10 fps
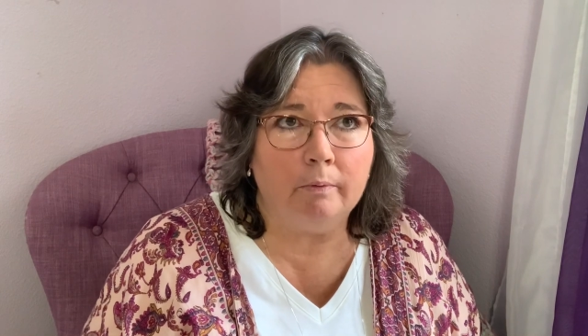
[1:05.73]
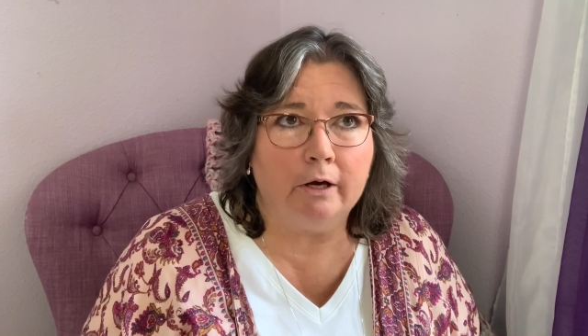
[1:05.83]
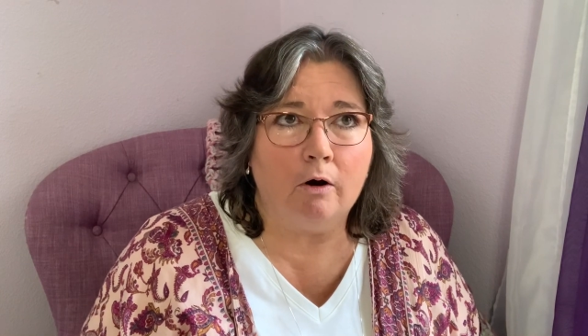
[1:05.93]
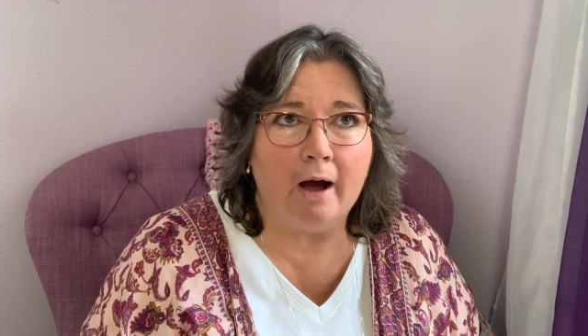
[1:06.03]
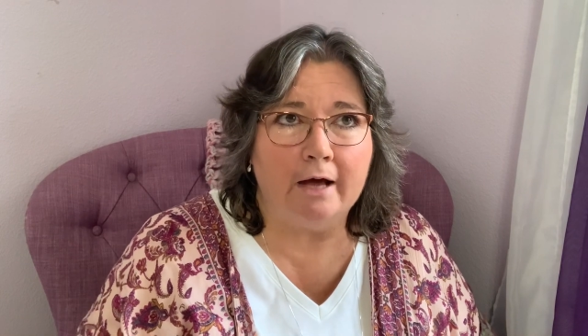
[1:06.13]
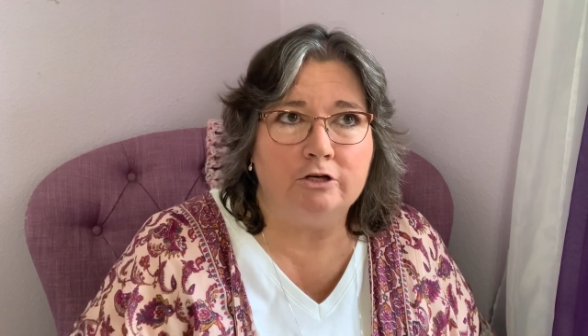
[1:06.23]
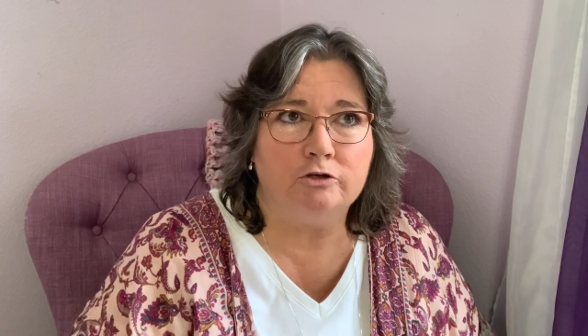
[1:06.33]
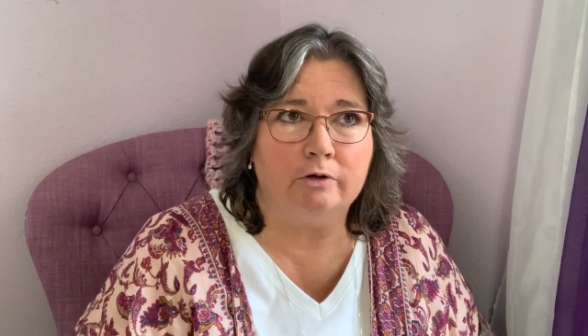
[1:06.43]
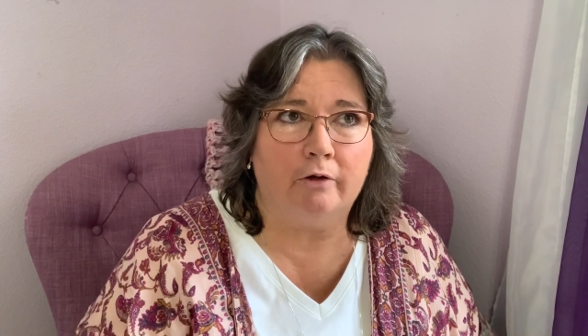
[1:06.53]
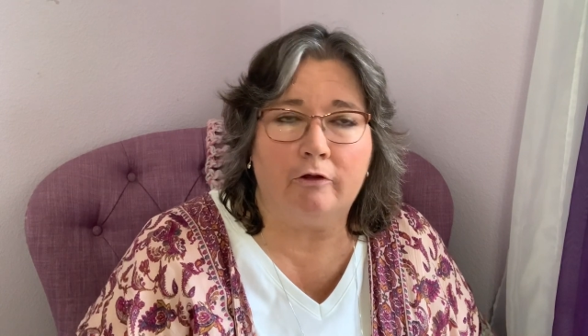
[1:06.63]
go ahead and
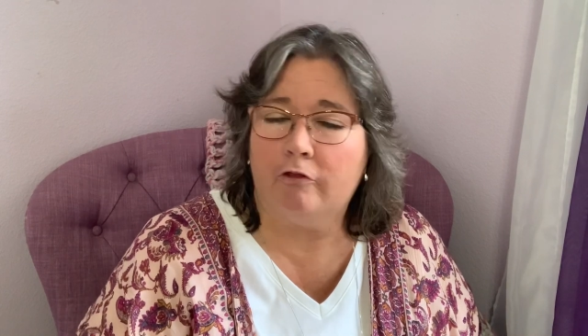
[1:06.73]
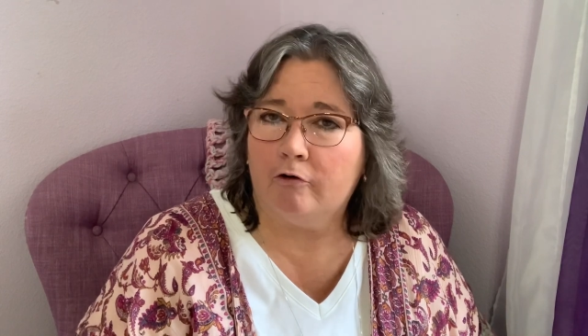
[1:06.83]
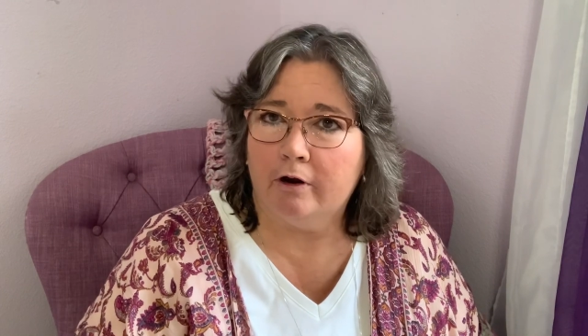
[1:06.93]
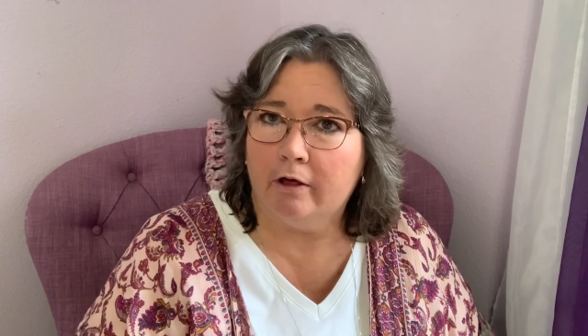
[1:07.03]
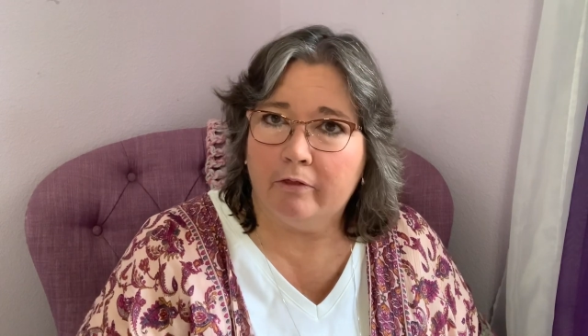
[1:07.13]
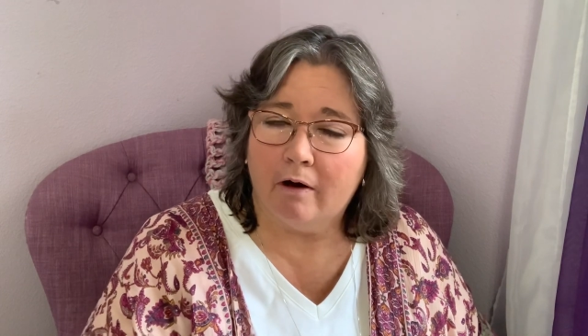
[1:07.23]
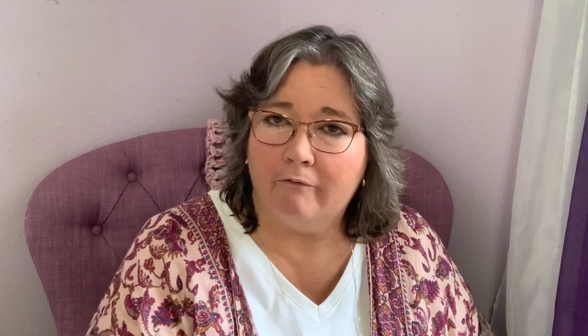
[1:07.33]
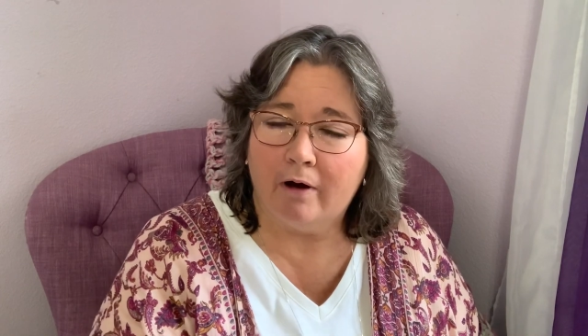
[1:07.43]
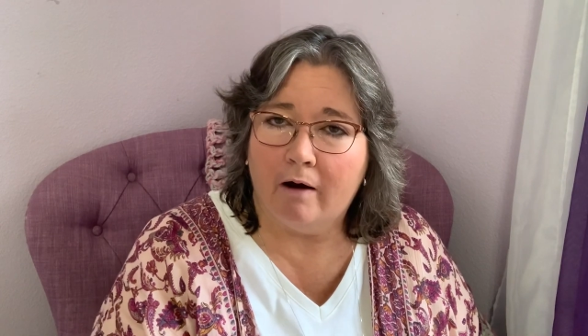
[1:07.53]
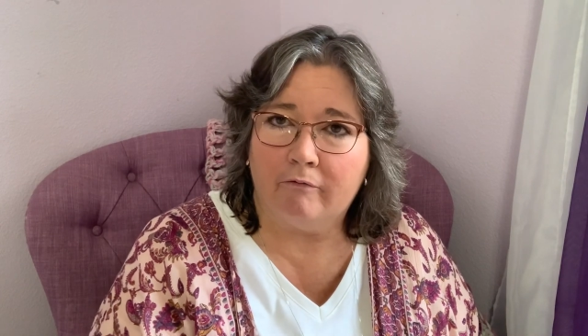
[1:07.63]
do it on the 30th
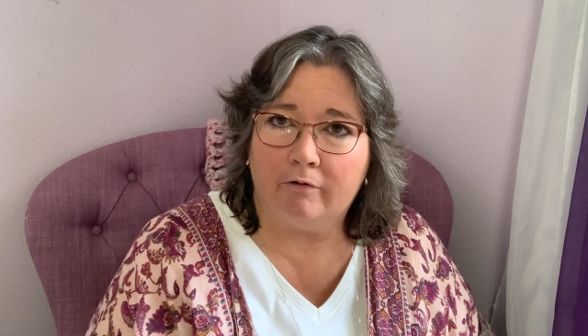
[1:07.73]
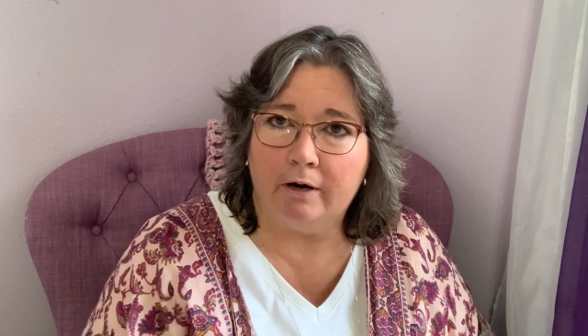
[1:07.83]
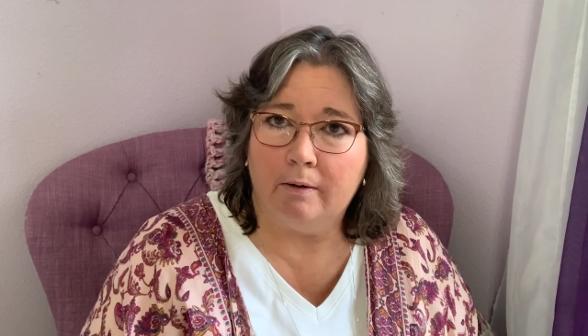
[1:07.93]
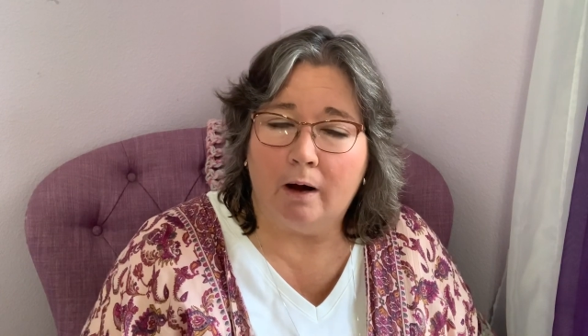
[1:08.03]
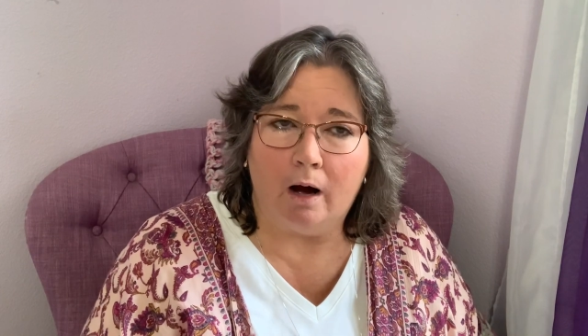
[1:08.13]
of every